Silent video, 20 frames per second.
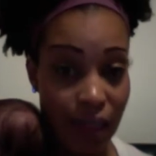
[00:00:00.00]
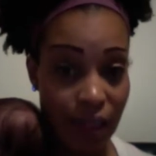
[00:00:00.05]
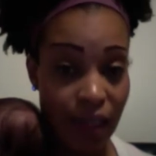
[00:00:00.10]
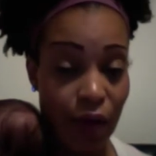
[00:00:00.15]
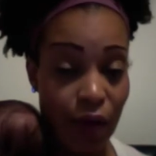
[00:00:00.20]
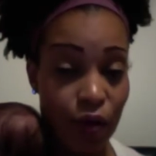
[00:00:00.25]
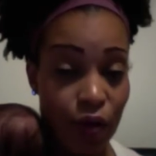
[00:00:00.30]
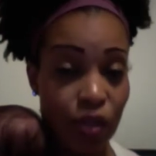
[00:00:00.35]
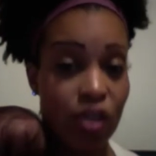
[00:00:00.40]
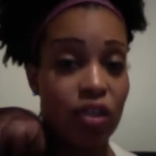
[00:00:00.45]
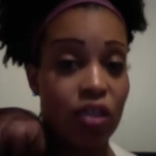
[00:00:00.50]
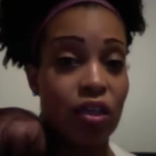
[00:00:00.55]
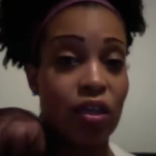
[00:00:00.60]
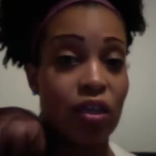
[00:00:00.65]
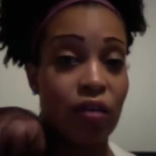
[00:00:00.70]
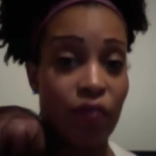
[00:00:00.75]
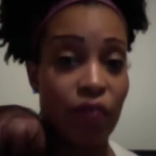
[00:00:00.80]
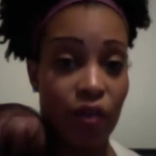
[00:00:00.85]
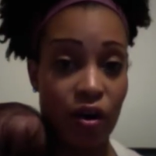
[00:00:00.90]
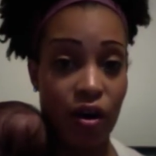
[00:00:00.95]
that was going to
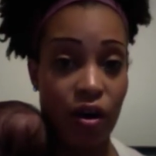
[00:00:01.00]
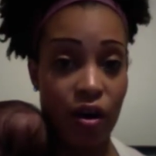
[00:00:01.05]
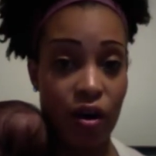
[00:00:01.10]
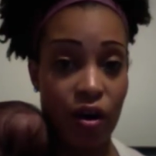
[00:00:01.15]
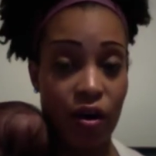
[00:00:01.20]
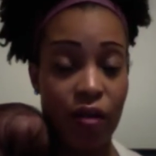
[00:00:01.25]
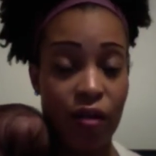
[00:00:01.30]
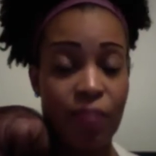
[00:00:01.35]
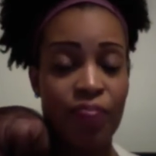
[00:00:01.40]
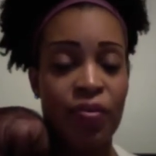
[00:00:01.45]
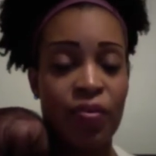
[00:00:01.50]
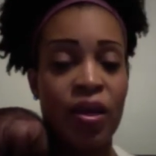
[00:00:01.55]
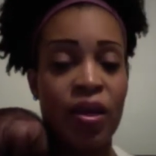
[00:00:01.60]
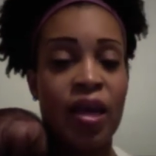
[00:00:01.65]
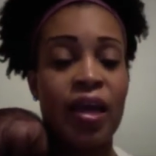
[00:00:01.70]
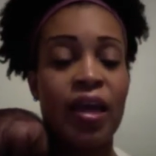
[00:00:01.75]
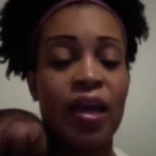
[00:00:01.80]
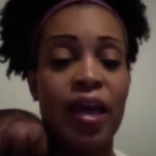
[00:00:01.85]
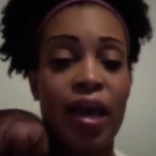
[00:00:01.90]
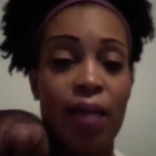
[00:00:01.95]
deliver her,
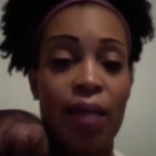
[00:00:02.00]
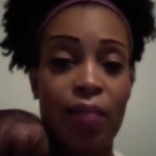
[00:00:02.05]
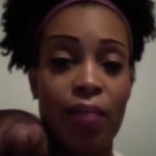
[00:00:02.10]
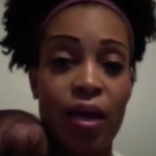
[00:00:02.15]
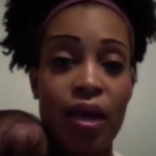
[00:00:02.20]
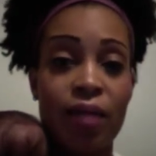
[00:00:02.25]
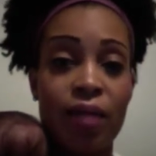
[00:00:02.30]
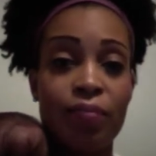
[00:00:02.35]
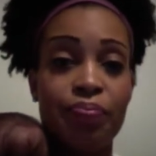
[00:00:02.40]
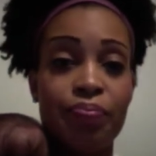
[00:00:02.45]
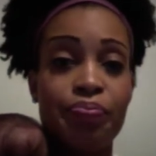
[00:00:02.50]
came in.